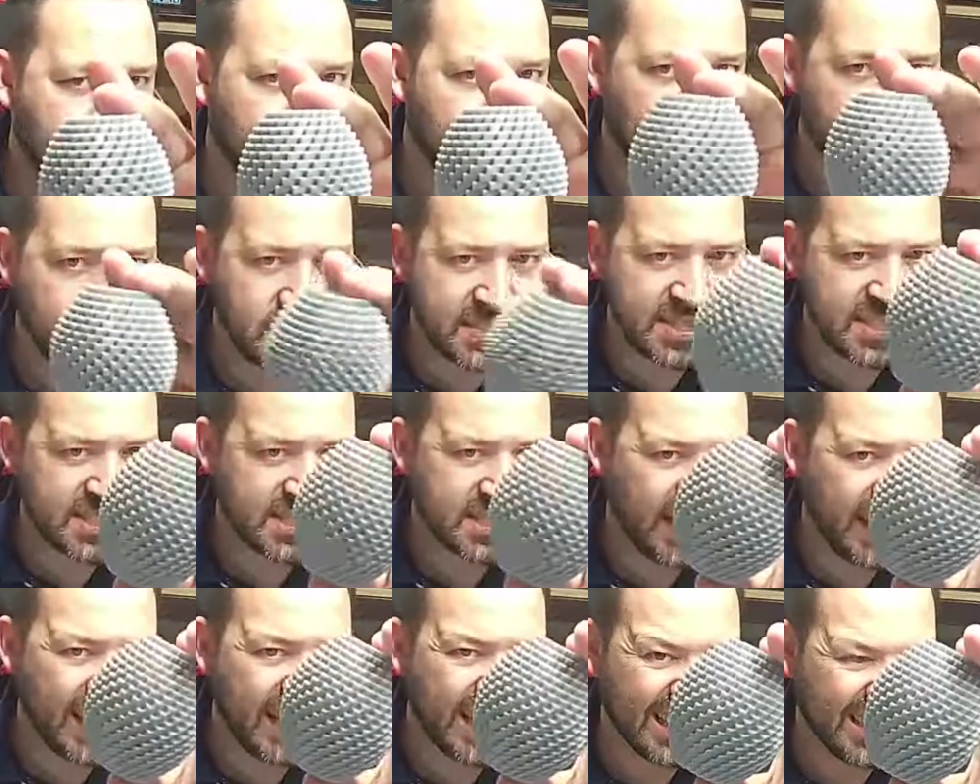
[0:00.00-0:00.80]
this is
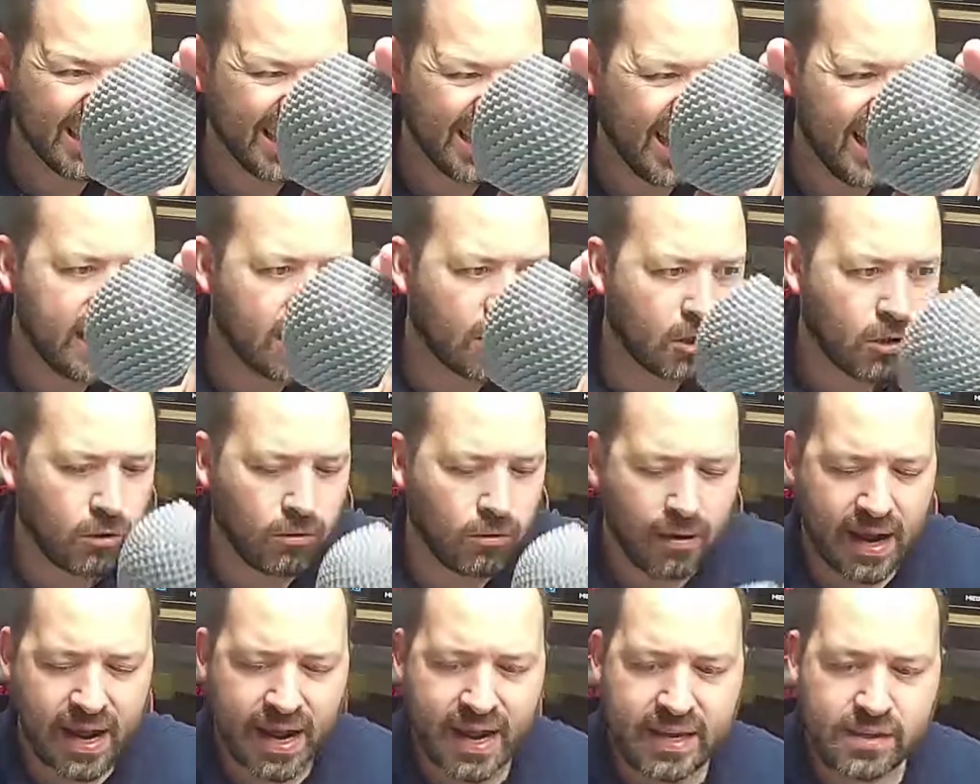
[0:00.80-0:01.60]
like a lighter
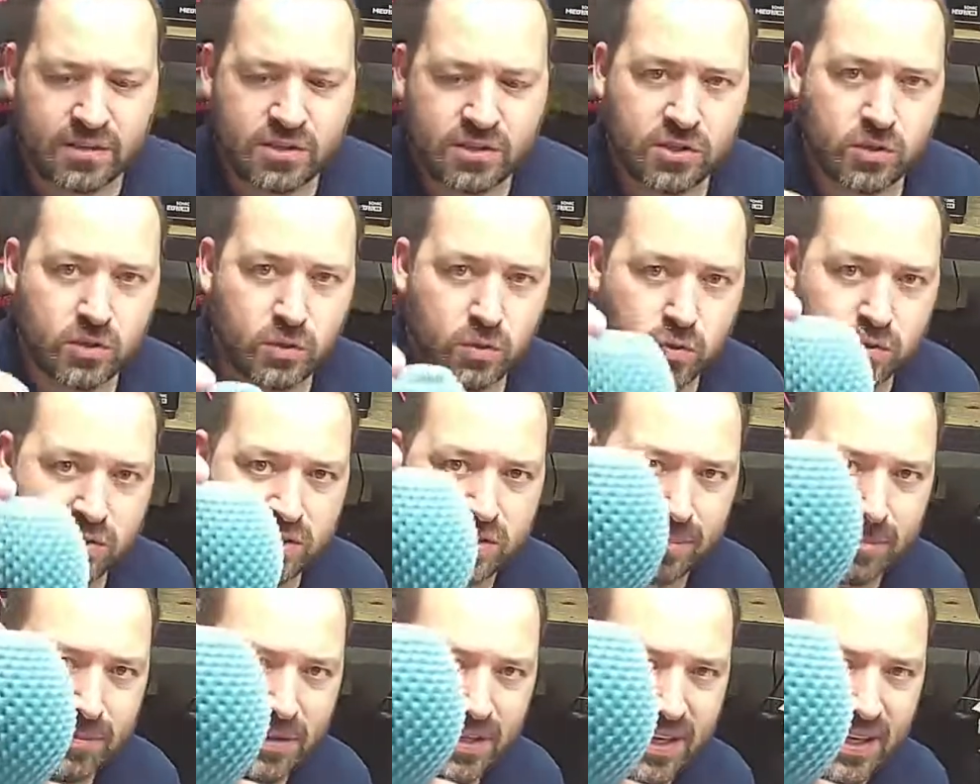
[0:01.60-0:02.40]
gray, to
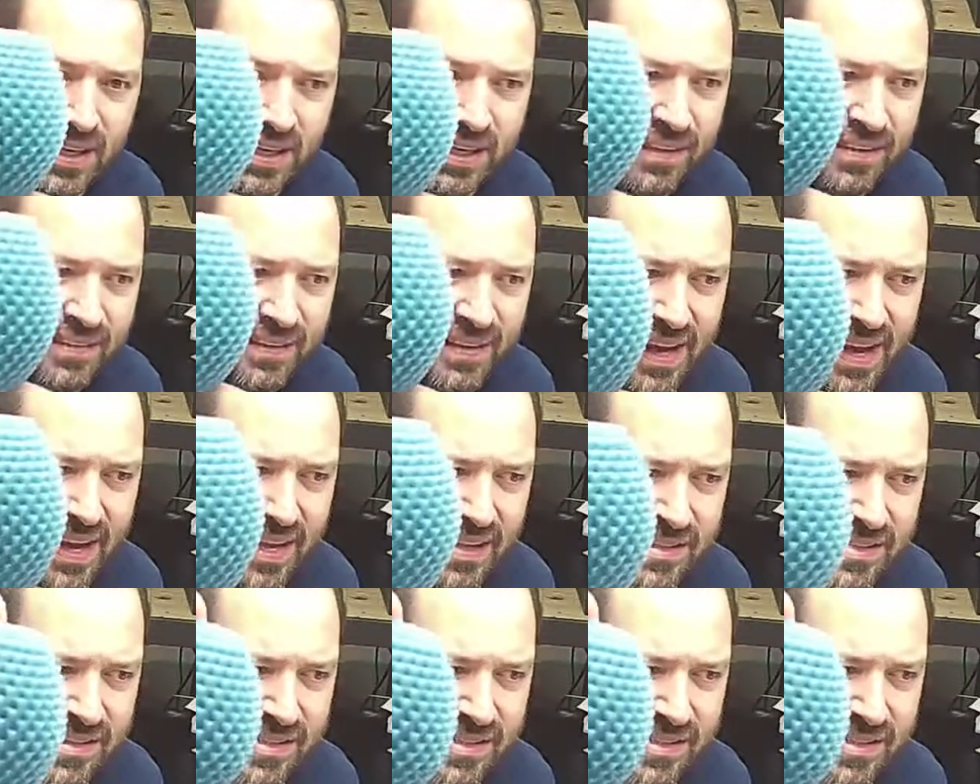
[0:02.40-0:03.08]
something that's